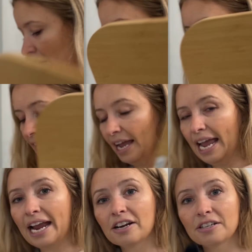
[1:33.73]
our
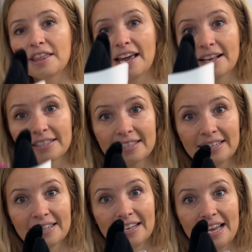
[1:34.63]
hair things.
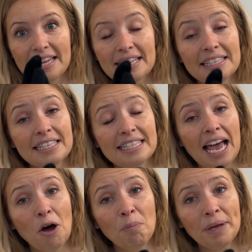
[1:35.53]
This is
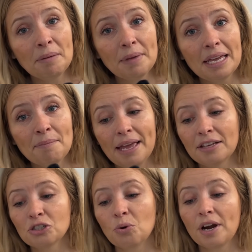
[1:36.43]
helping me
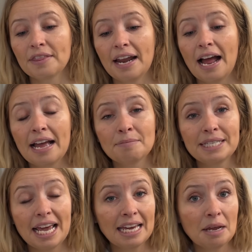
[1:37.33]
make sure that I am
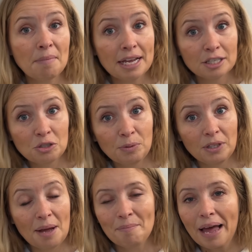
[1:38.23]
staying in a
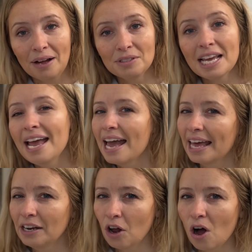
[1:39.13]
manageable amount.
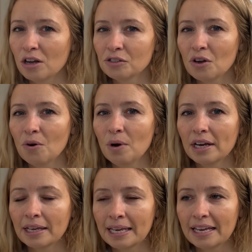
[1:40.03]
And it
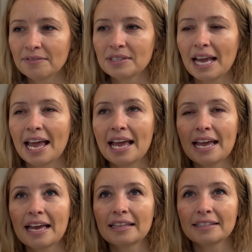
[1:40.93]
also gives
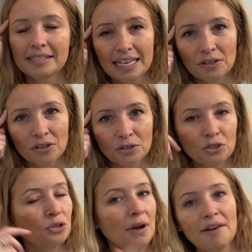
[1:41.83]
a signal
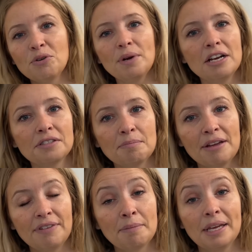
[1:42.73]
to everyone else in
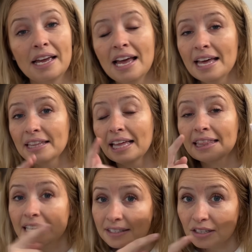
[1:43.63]
my family
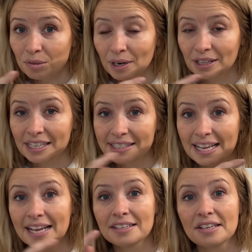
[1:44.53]
that this is where these
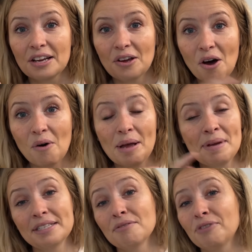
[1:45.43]
things go. It
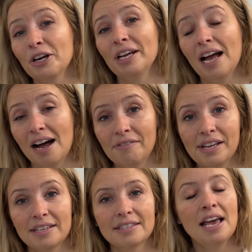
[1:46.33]
makes it very
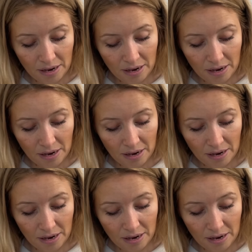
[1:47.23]
obvious.